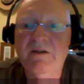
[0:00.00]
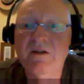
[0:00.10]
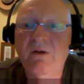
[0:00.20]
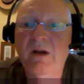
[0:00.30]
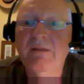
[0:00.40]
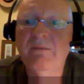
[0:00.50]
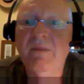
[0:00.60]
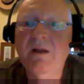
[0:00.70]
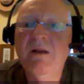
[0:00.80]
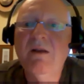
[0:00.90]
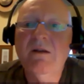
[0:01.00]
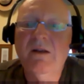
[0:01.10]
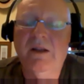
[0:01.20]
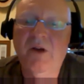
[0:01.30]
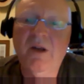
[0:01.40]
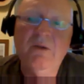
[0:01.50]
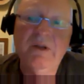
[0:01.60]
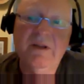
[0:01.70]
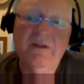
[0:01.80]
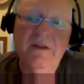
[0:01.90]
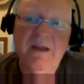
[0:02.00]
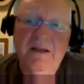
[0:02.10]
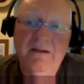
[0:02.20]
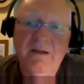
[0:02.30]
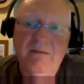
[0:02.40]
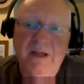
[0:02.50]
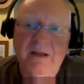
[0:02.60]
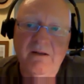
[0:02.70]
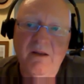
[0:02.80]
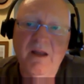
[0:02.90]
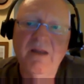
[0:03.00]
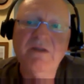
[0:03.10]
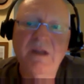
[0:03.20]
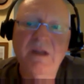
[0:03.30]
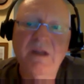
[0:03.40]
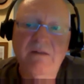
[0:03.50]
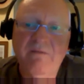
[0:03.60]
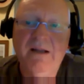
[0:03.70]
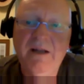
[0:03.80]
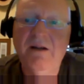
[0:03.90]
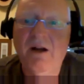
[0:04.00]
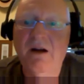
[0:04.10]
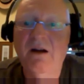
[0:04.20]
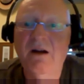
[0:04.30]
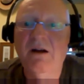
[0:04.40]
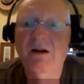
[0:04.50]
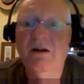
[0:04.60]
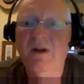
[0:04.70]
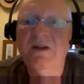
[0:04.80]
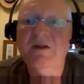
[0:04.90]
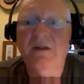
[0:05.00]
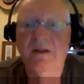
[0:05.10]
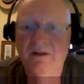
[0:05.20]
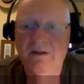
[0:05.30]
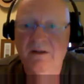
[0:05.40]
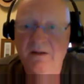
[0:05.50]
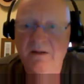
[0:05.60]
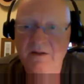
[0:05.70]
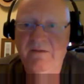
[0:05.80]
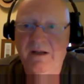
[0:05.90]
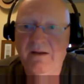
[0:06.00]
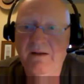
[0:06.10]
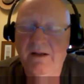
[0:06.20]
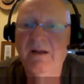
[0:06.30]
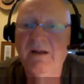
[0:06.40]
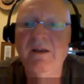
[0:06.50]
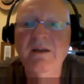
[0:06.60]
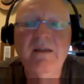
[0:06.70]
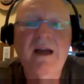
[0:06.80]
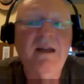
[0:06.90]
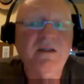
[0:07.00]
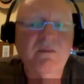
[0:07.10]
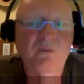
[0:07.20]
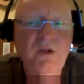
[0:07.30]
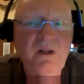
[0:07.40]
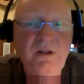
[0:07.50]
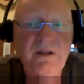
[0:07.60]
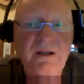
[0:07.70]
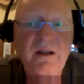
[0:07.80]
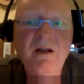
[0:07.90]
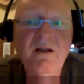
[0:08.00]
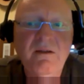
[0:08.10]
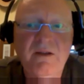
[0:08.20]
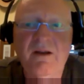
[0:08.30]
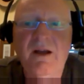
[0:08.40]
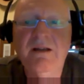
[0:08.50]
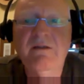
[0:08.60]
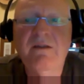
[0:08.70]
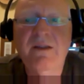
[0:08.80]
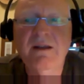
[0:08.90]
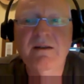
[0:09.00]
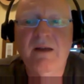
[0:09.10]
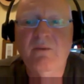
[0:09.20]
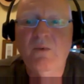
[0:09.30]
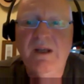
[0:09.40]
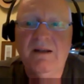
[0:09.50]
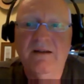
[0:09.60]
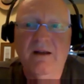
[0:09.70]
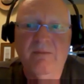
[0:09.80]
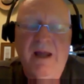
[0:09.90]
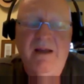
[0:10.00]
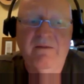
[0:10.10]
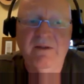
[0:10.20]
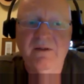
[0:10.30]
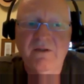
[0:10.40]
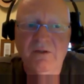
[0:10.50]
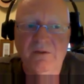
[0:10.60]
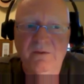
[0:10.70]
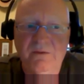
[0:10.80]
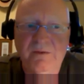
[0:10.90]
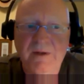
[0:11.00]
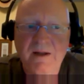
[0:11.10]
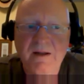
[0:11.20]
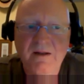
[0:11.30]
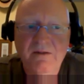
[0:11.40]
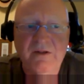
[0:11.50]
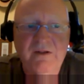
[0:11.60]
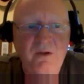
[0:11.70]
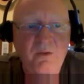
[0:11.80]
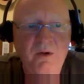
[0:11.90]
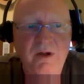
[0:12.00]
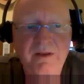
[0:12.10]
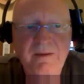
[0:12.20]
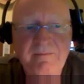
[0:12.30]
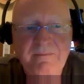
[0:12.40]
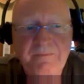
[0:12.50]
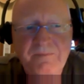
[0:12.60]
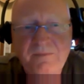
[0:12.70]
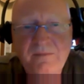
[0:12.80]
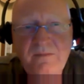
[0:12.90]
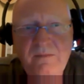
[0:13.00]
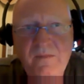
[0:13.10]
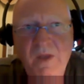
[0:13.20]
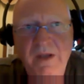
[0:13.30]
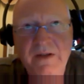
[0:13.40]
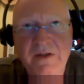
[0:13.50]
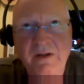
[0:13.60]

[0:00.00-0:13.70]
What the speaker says: crime. And not only did they end up taking lives, they violated our trust and our safety. And I think that's really the kind of thing that we end up having to deal with. Is